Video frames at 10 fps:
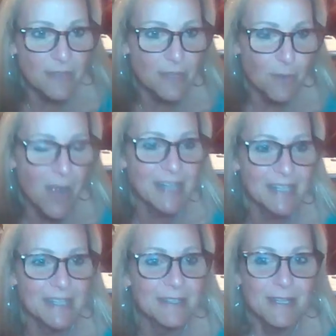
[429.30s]
be out there
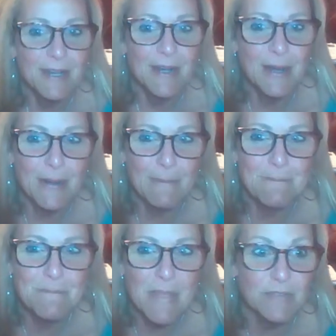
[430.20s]
riding
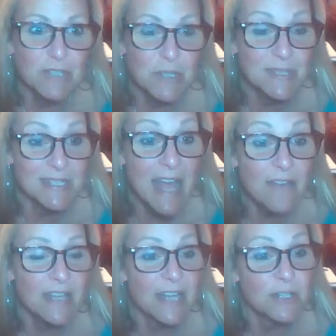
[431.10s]
if she was a
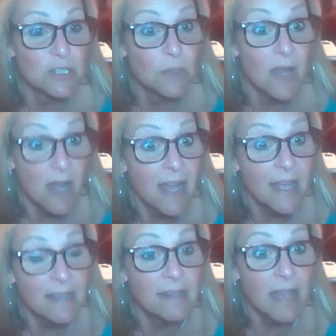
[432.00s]
navigator. So
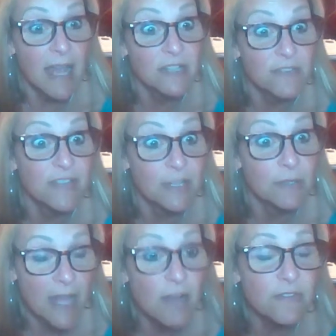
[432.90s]
I had to
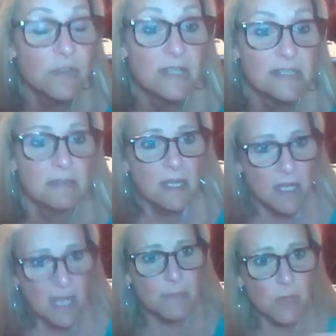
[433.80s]
figure it out for us. And
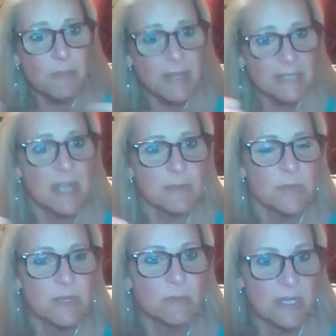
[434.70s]
many times
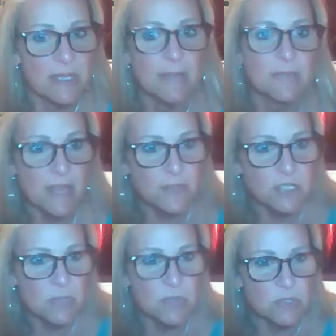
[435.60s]
we came together.
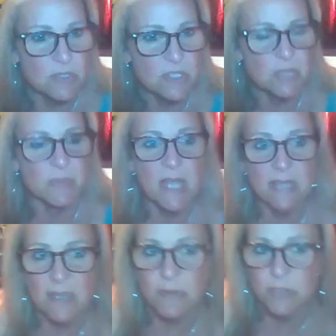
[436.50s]
She was using the
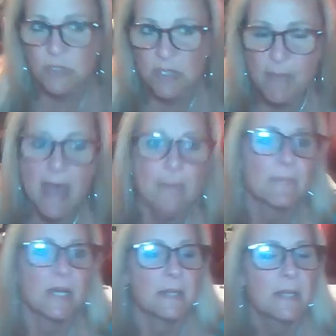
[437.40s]
GPS, I was using the map.
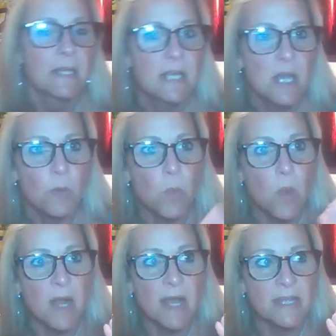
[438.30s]
But
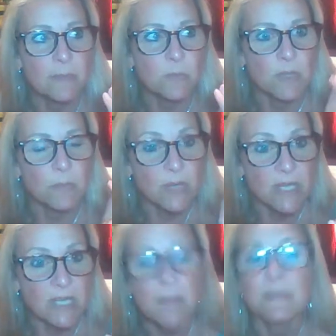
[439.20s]
what I'm
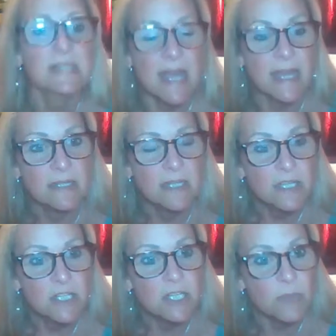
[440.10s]
bringing up is that,
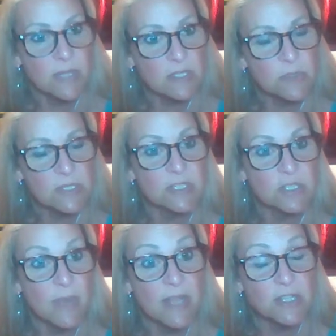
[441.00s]
these were
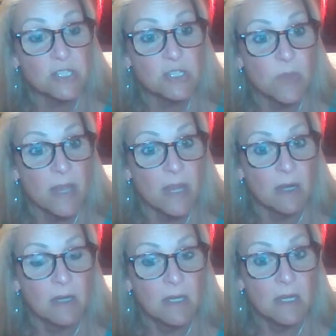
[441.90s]
situations
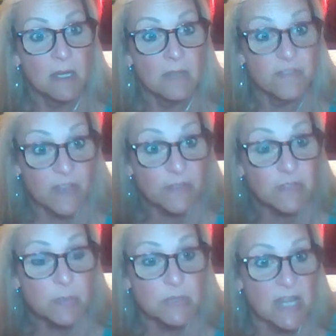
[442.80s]
where
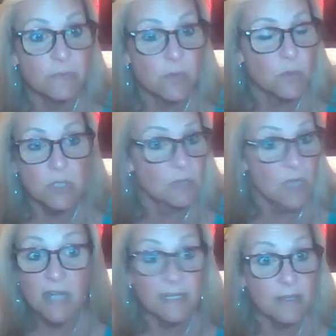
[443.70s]
50% of what was going
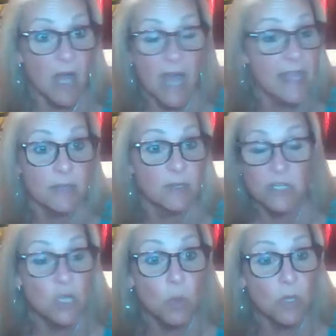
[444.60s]
on, I had
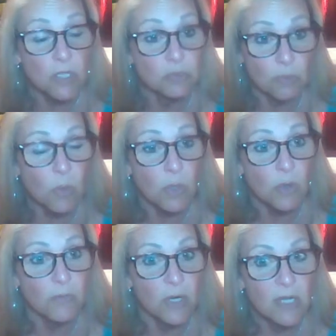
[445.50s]
no control
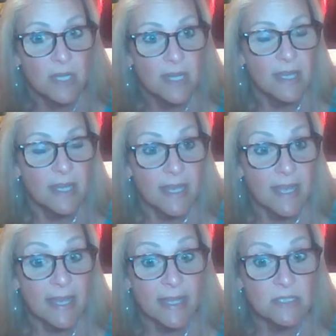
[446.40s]
over.
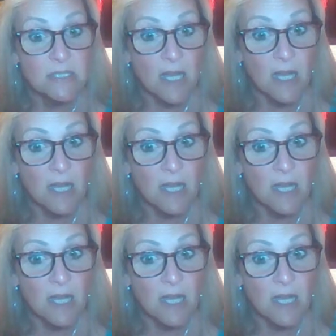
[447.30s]
And